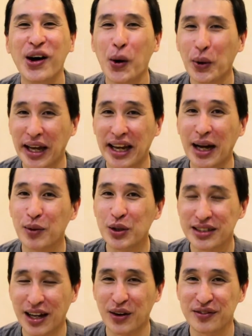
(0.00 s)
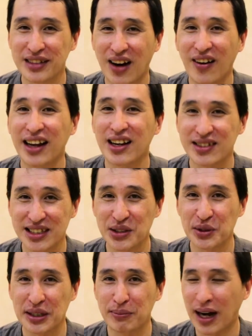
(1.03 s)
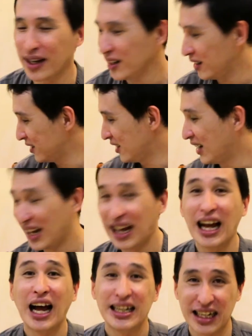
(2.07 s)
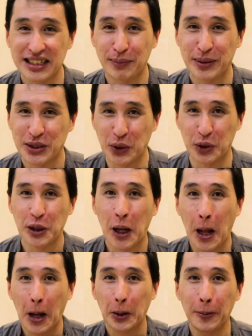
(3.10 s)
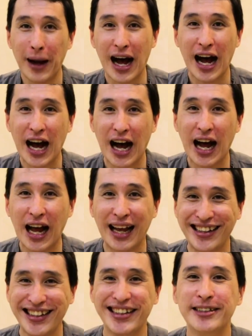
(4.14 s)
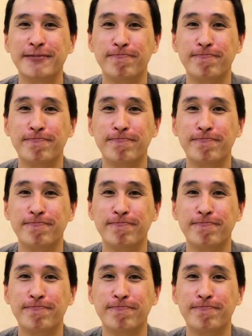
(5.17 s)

Okay, I'm going to sign off now and I'll see you in my next episode. Goodbye!